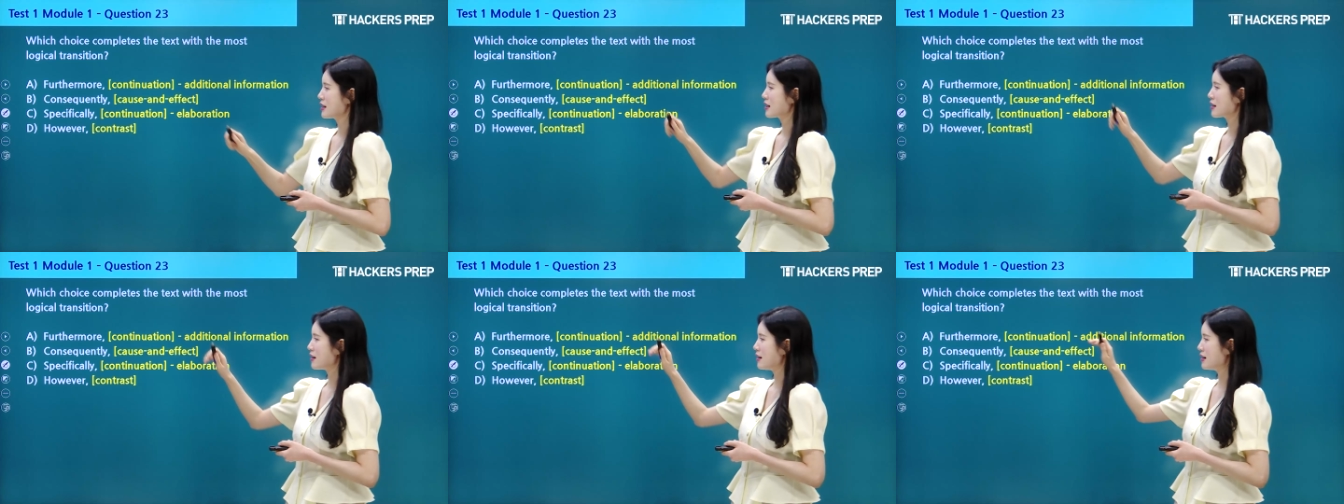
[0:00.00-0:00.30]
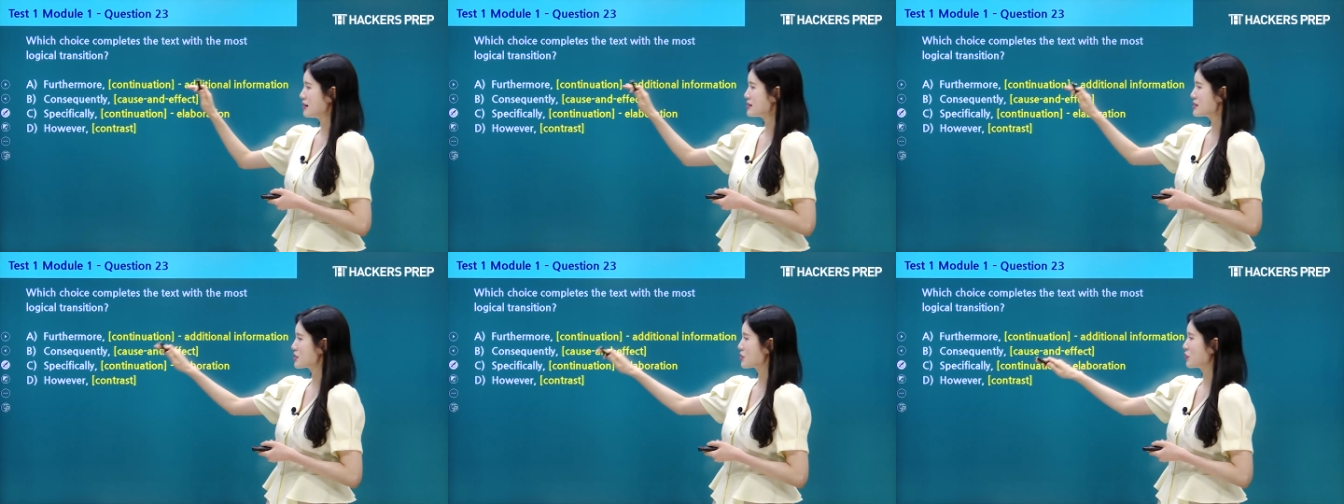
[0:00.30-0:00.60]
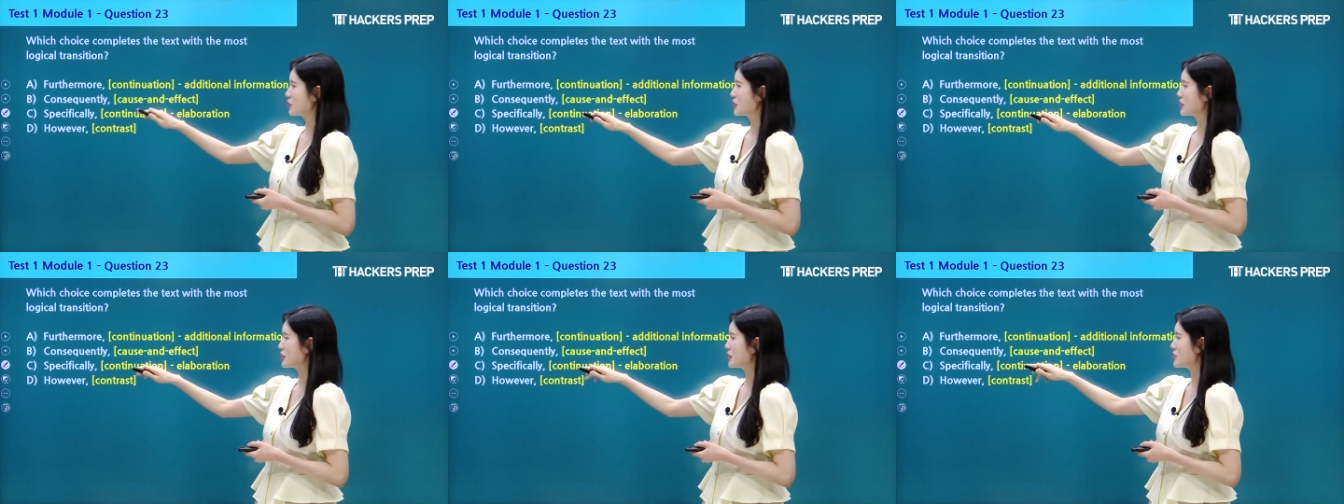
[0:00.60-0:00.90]

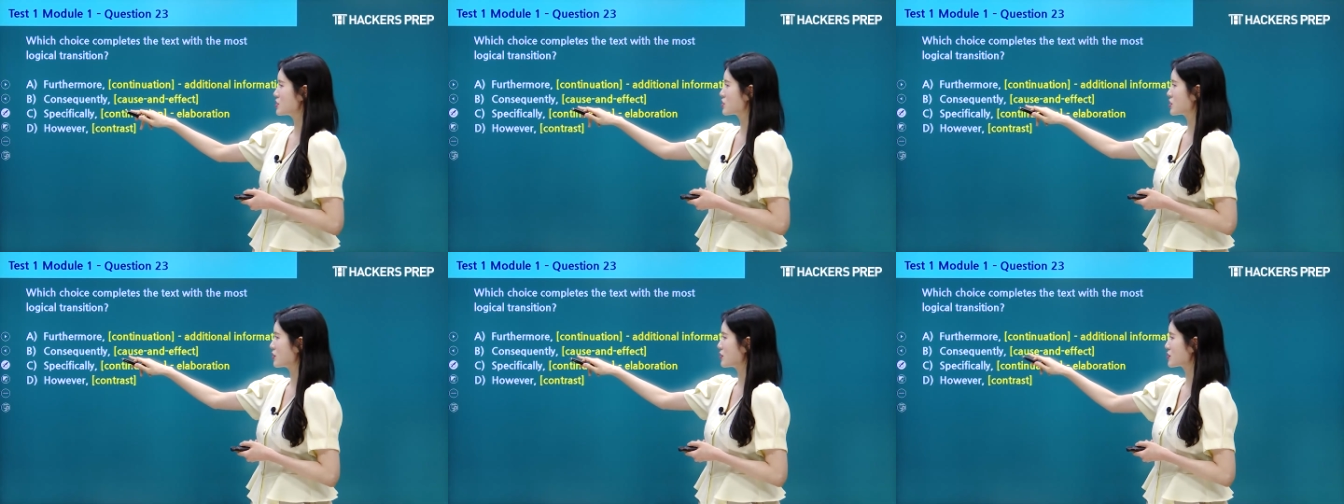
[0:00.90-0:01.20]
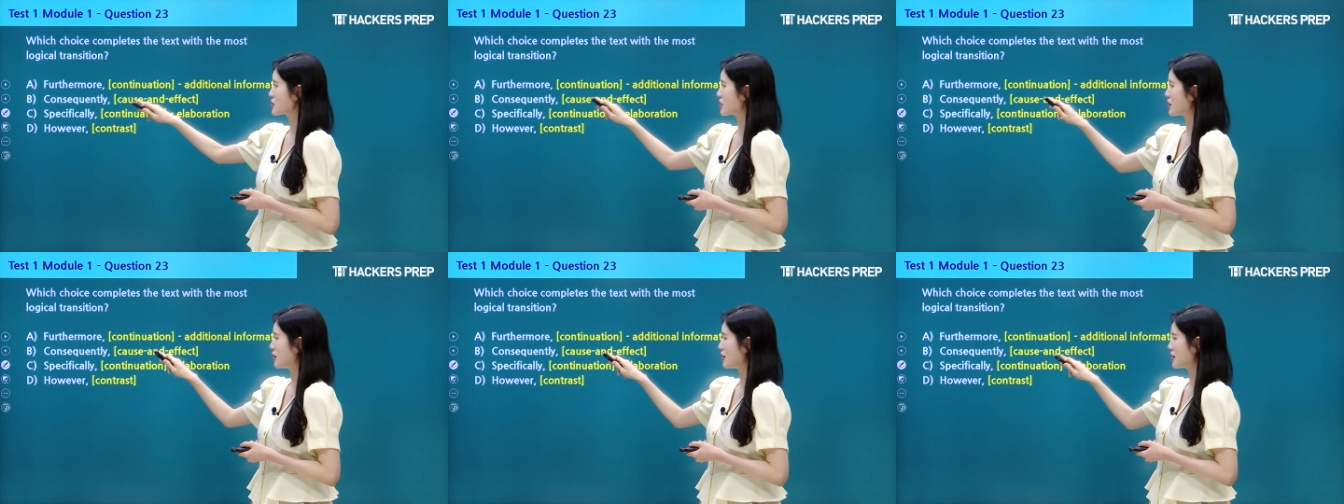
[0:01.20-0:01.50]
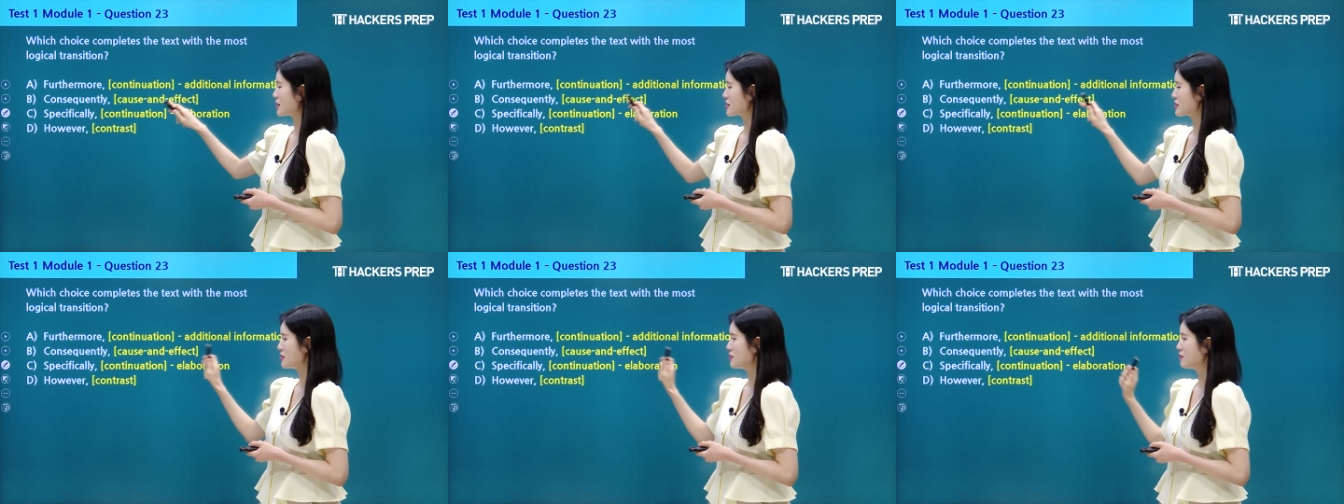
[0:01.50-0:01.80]
Consequently shows
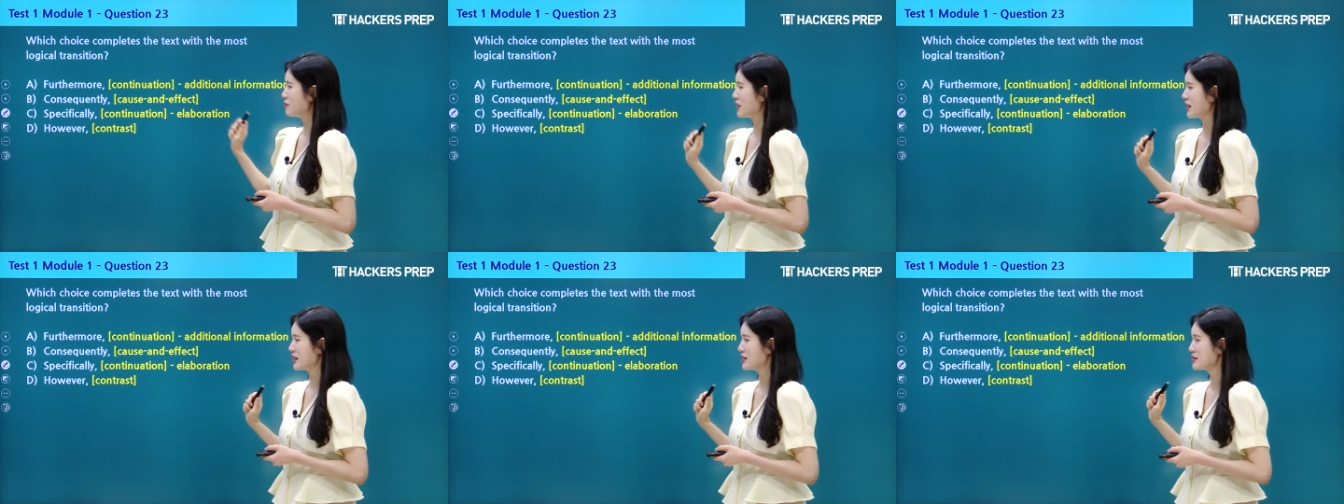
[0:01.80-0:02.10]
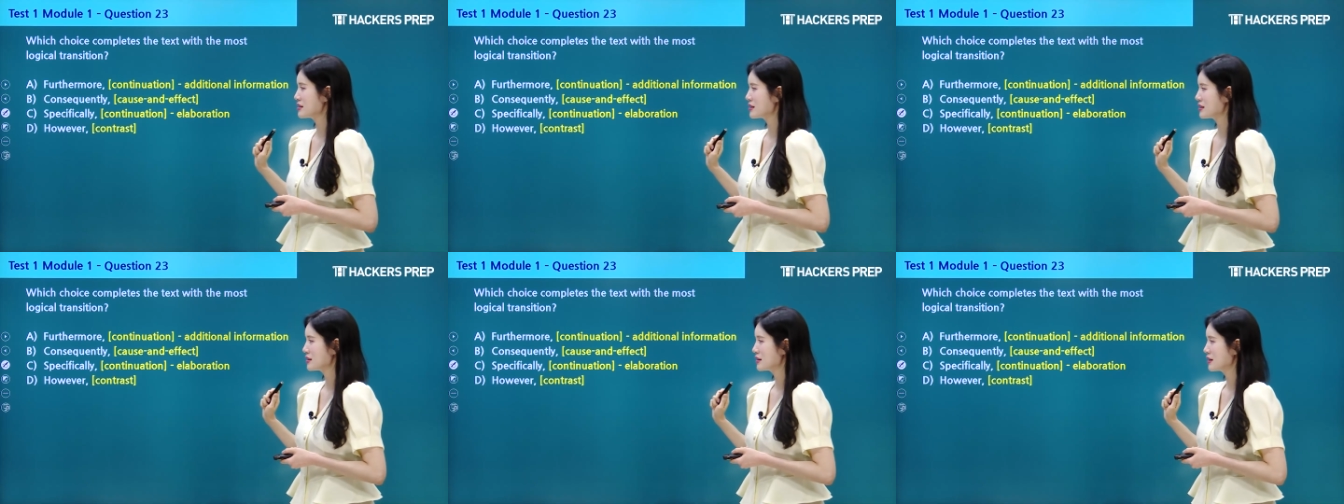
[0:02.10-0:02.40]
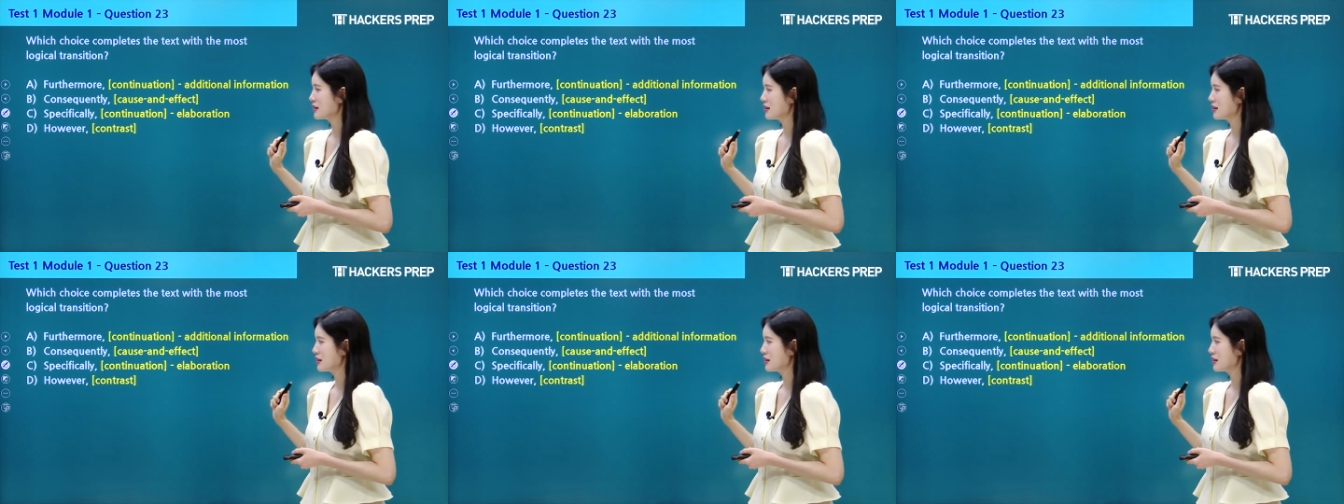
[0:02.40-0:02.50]
cause and effect.